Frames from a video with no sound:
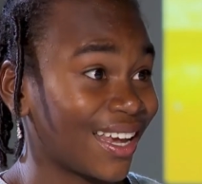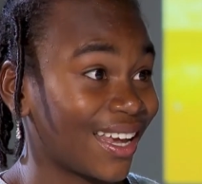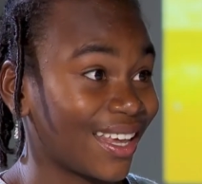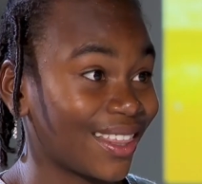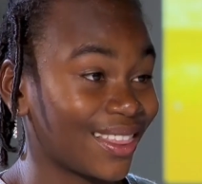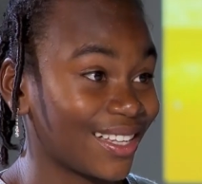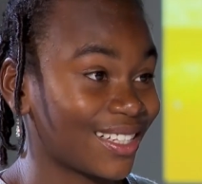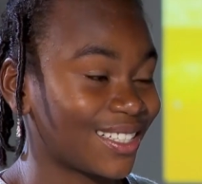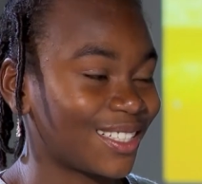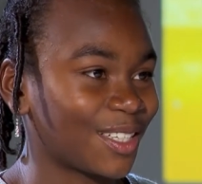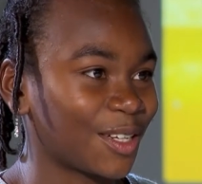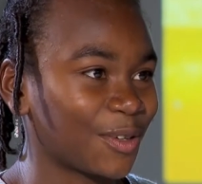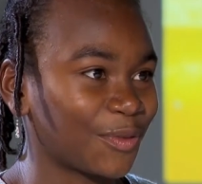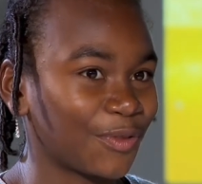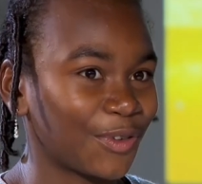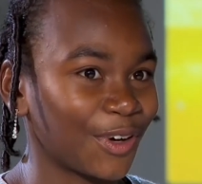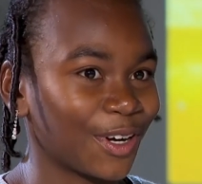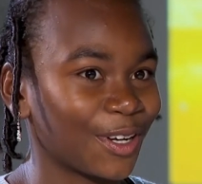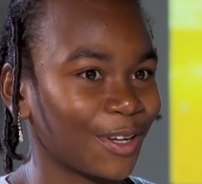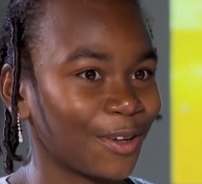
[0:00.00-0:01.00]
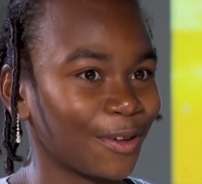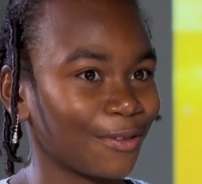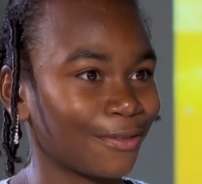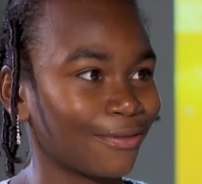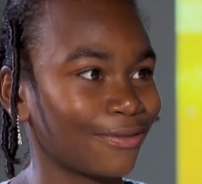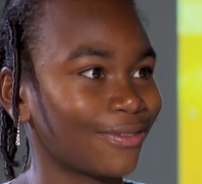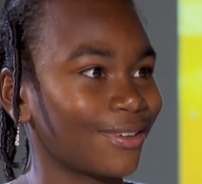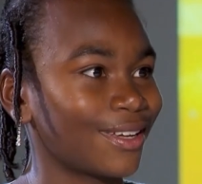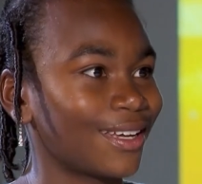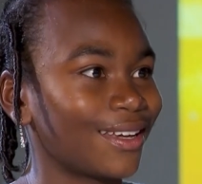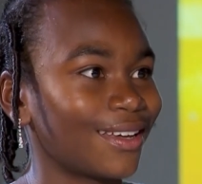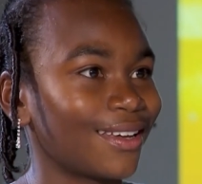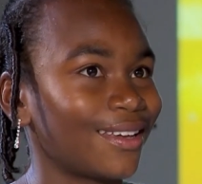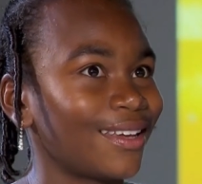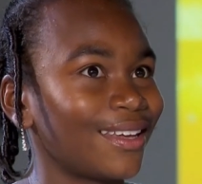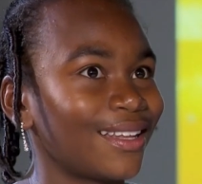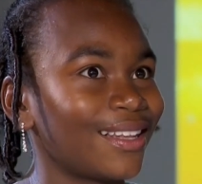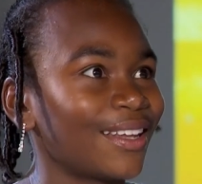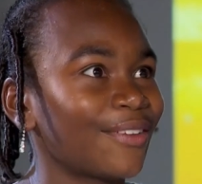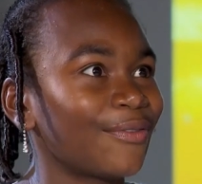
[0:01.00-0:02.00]
and this in front of
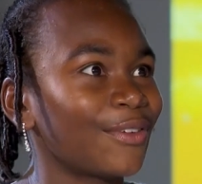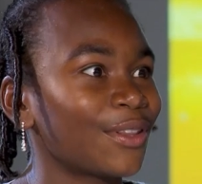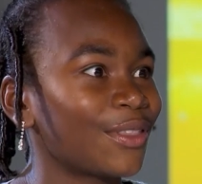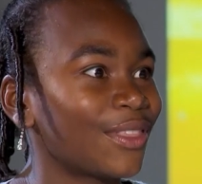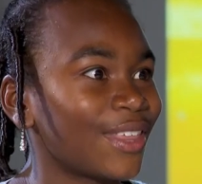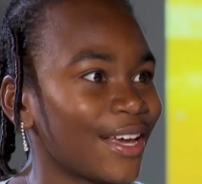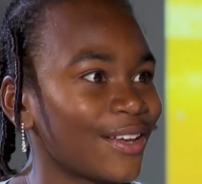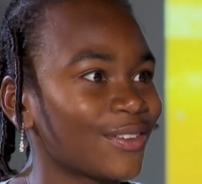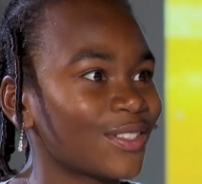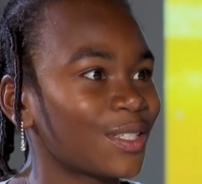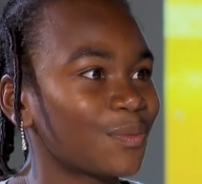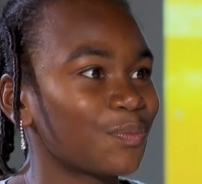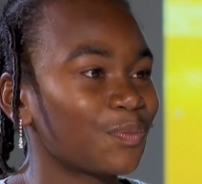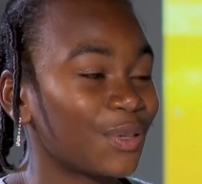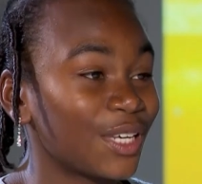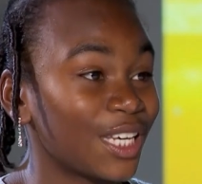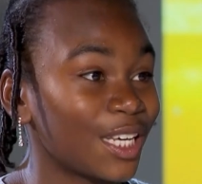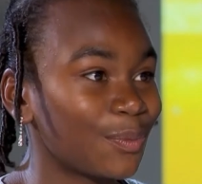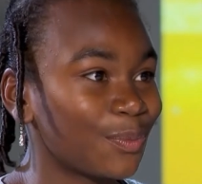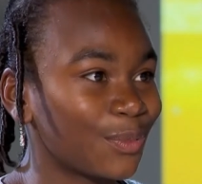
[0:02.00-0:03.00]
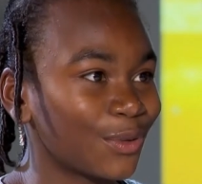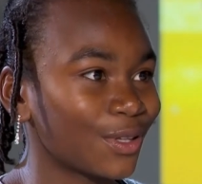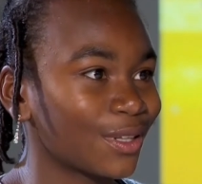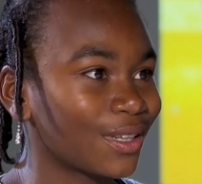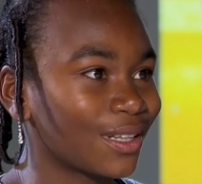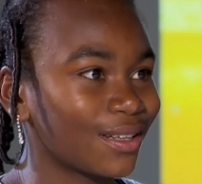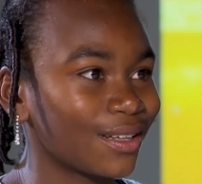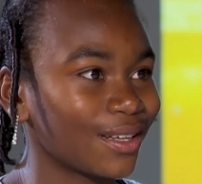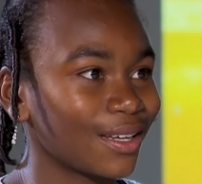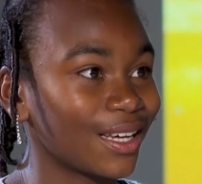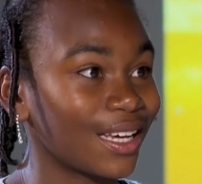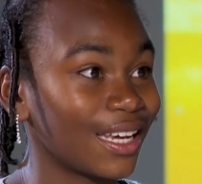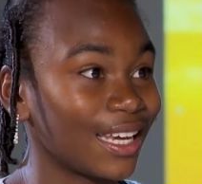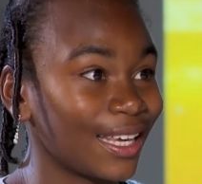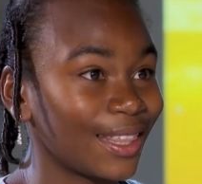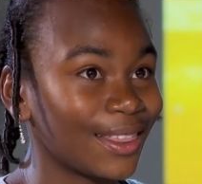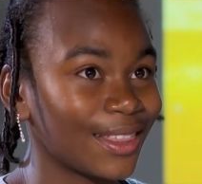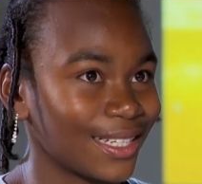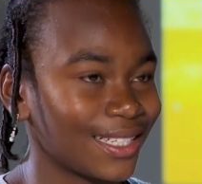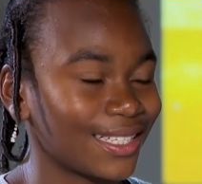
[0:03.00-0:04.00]
11,000 people
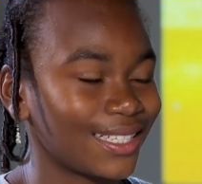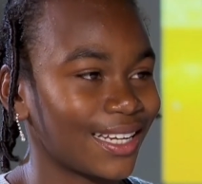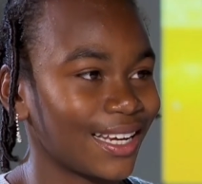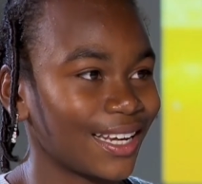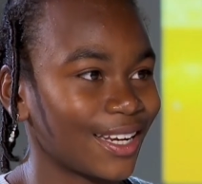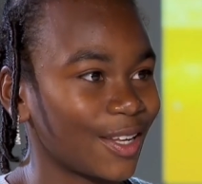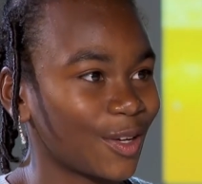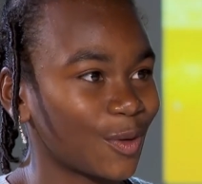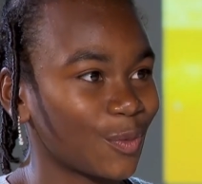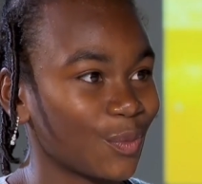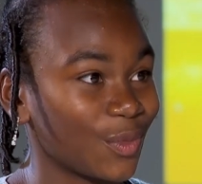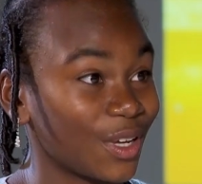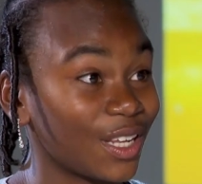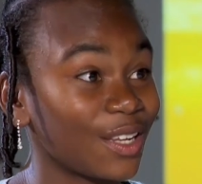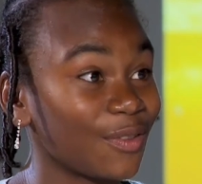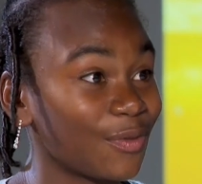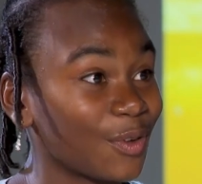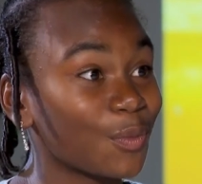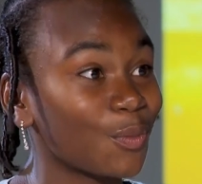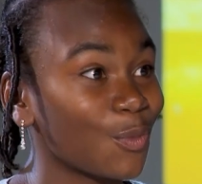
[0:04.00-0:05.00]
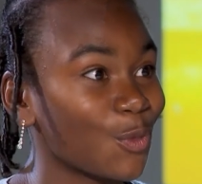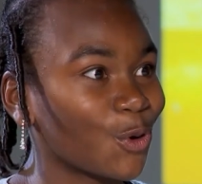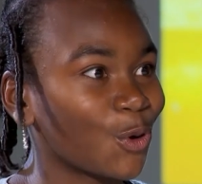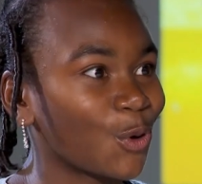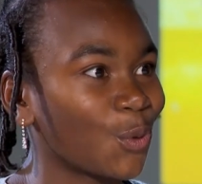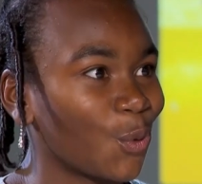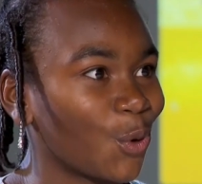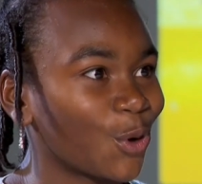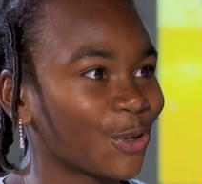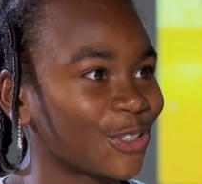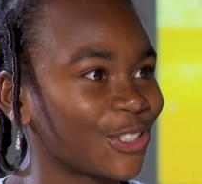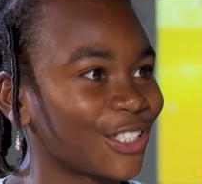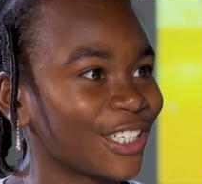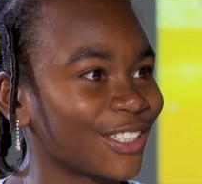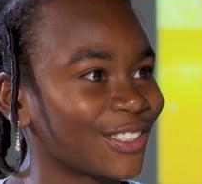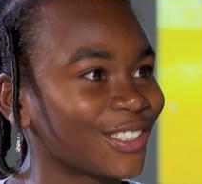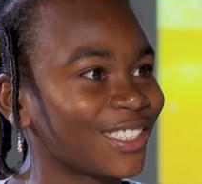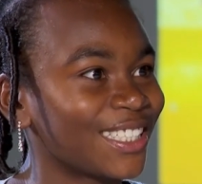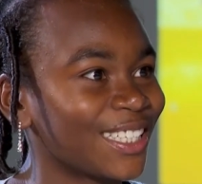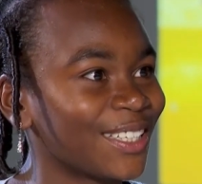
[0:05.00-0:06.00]
in the stadium, and even more watching
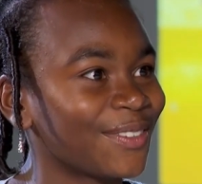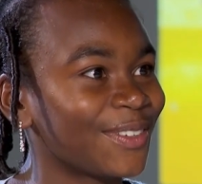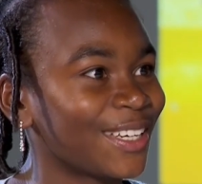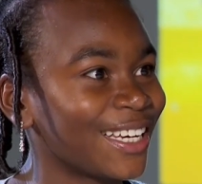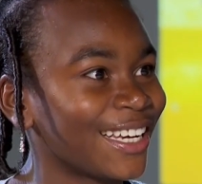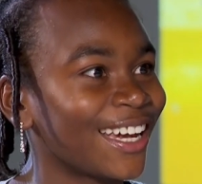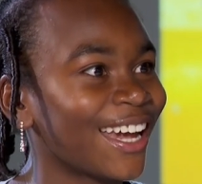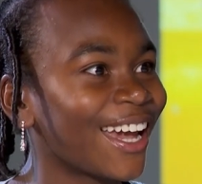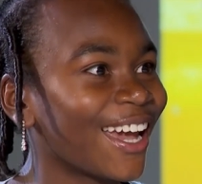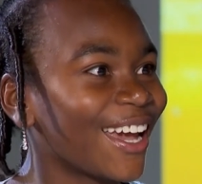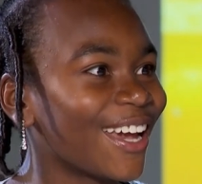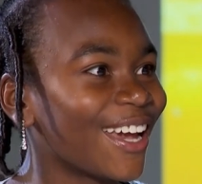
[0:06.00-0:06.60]
on TV.